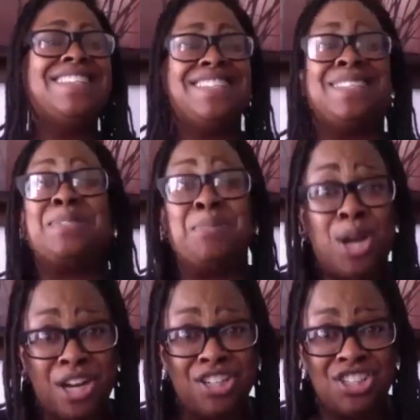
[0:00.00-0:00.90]
since
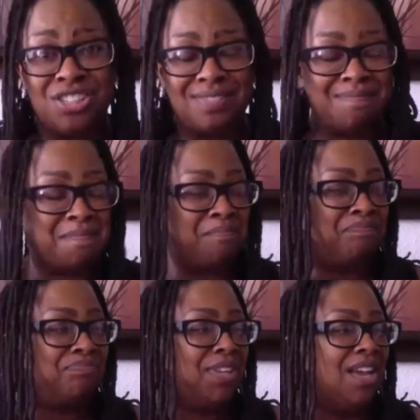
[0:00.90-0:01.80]
March.
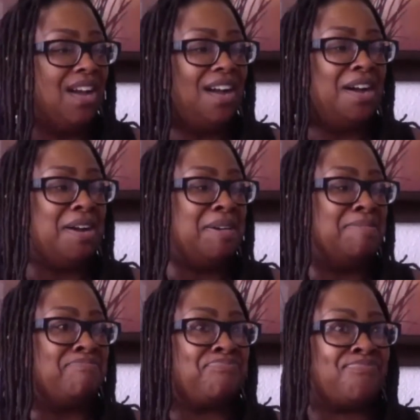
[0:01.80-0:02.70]

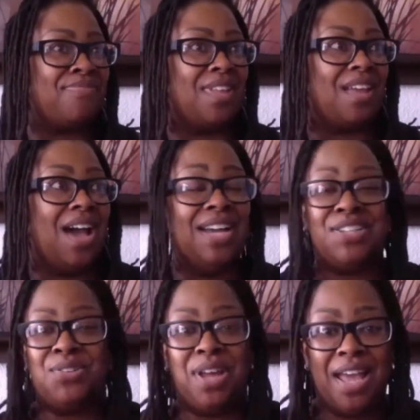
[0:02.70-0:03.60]
I
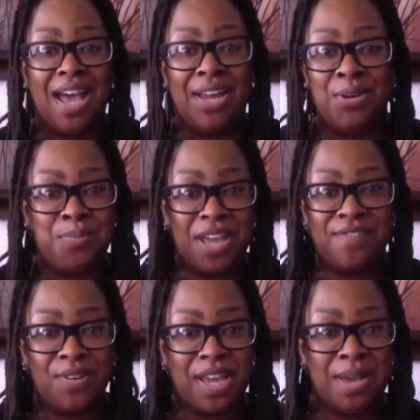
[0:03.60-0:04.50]
don't pay
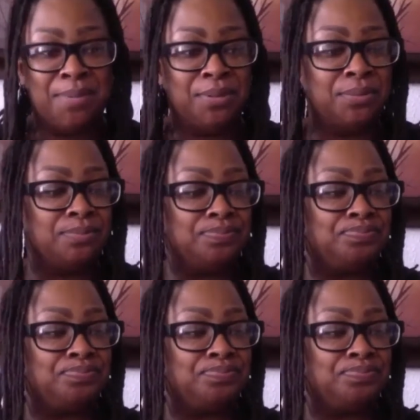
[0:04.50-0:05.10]
for cable.